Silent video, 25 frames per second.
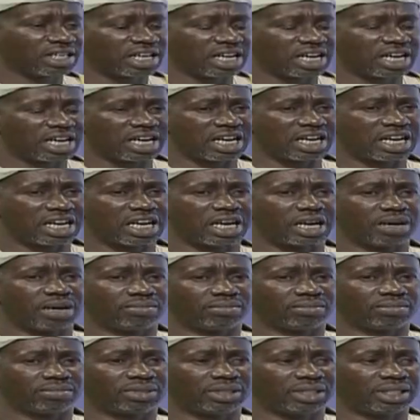
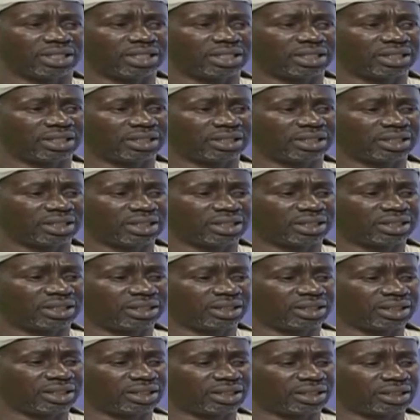
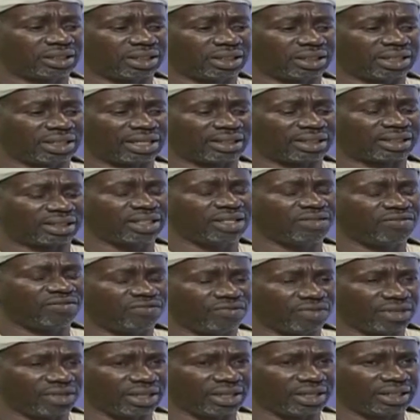it's as
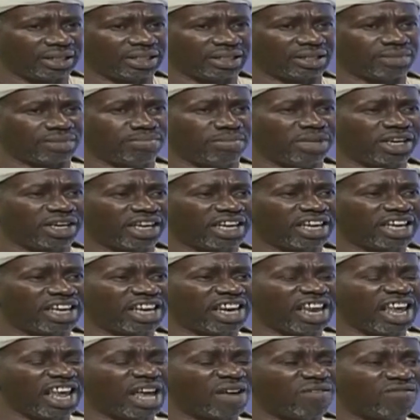if it is
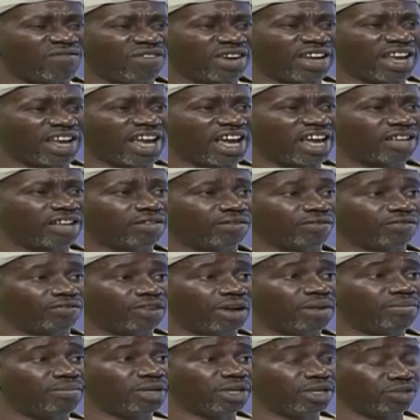making every head of
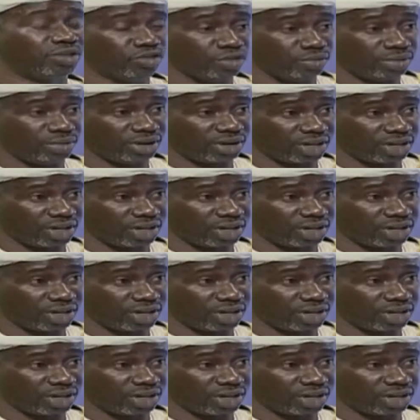family to be